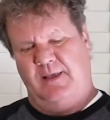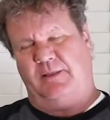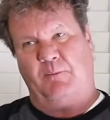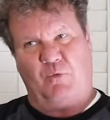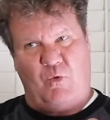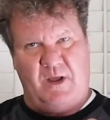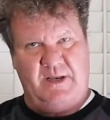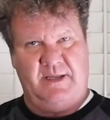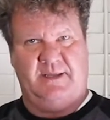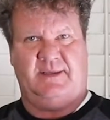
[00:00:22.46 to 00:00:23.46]
Number
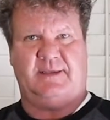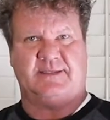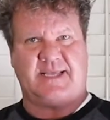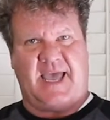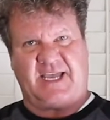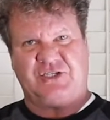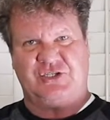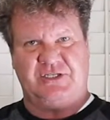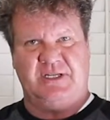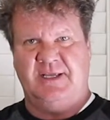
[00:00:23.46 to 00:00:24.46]
1 is
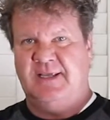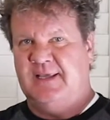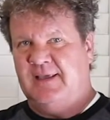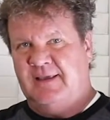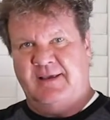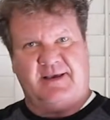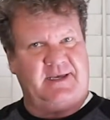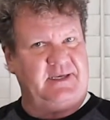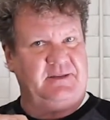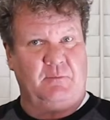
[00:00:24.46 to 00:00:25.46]
action.
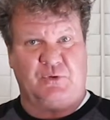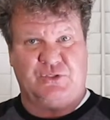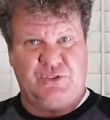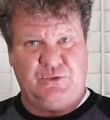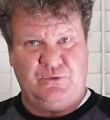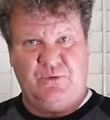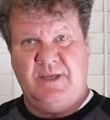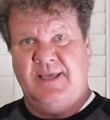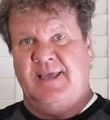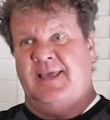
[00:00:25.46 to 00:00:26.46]
Number 2
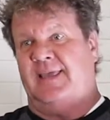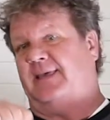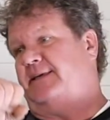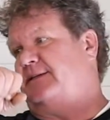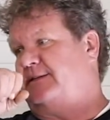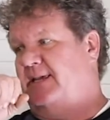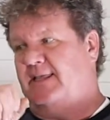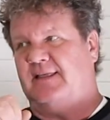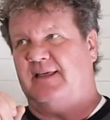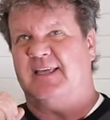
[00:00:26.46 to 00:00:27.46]
is
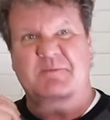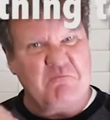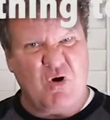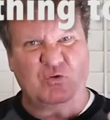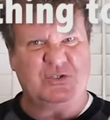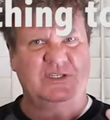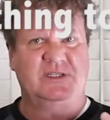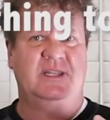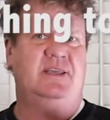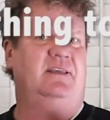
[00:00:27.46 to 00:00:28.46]

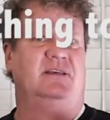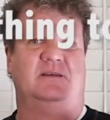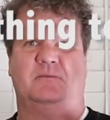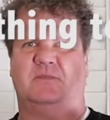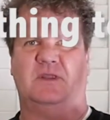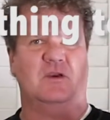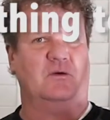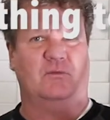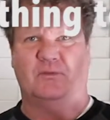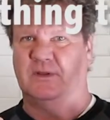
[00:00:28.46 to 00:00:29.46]
emotion,
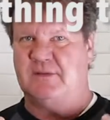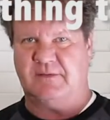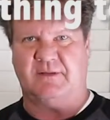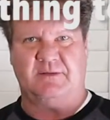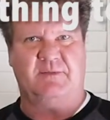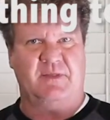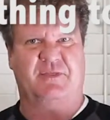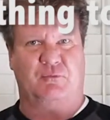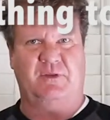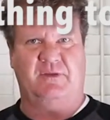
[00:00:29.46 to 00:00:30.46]
the
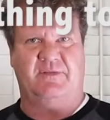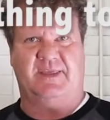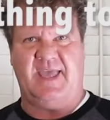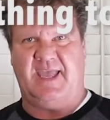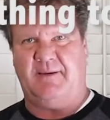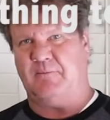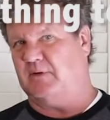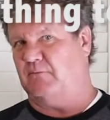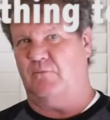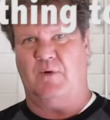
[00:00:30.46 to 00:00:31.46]
thrill of the game
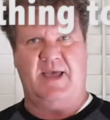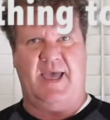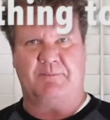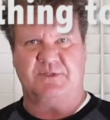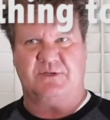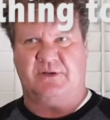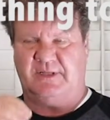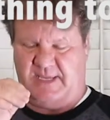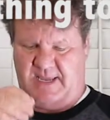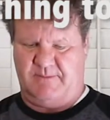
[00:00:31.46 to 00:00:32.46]
and what happens during the
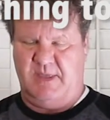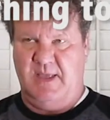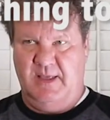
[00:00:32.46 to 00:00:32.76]
game.